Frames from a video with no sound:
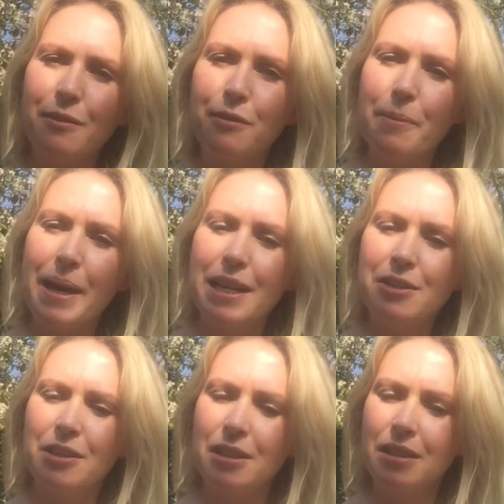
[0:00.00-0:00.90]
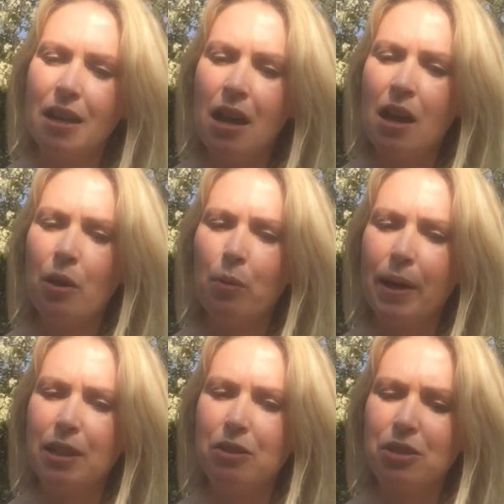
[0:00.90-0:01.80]
inflammation
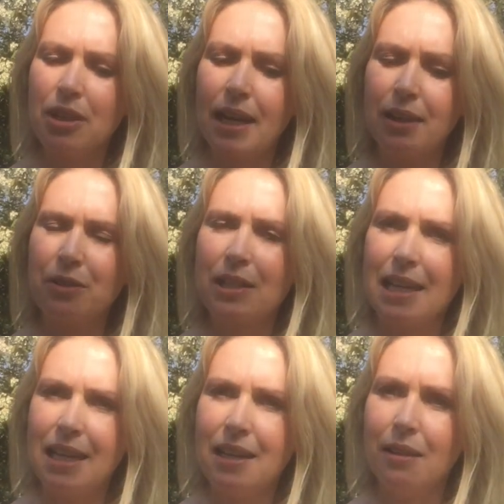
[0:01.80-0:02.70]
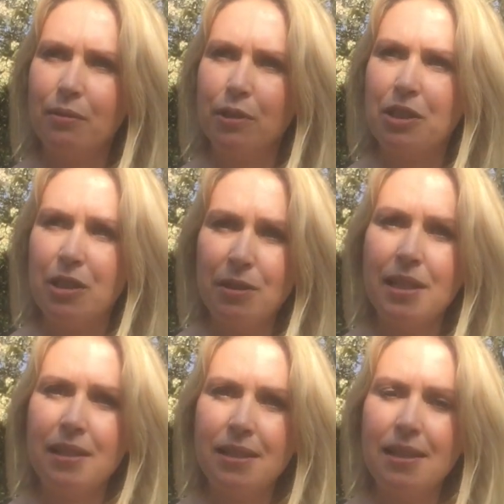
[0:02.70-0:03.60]
which actually
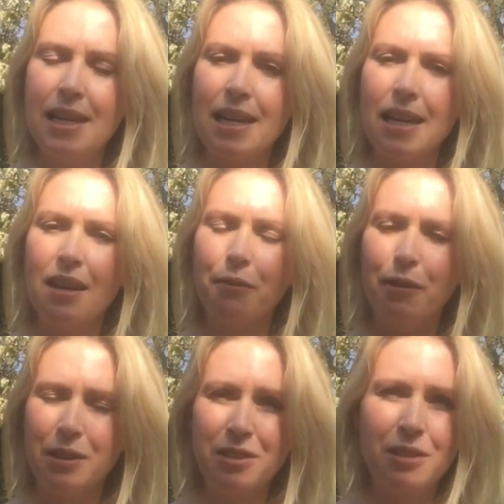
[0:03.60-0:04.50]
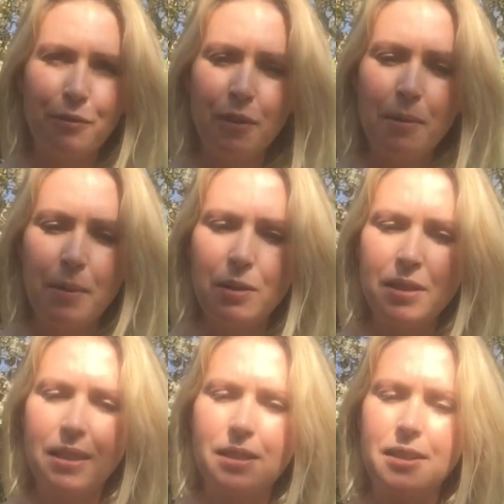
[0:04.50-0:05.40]
reduces the function of the immune
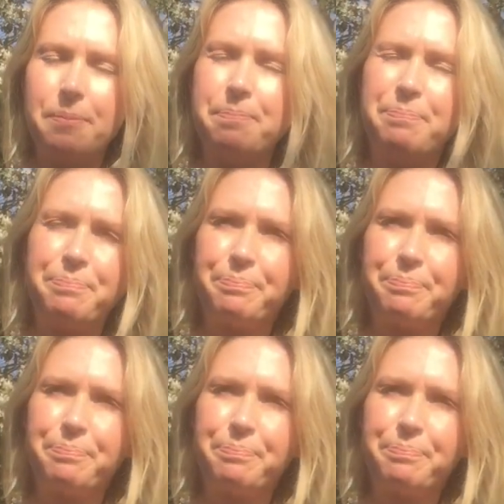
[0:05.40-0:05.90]
system.